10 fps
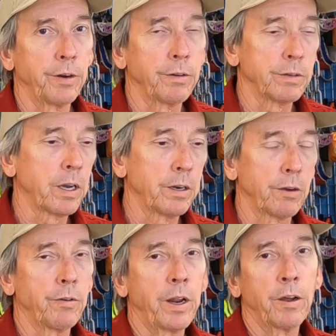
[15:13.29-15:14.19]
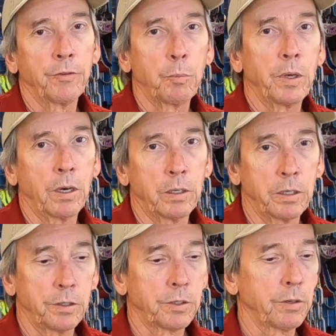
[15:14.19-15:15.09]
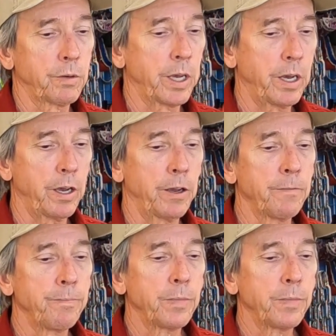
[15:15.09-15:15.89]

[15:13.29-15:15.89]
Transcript: You can kind of go down the middle and it's okay.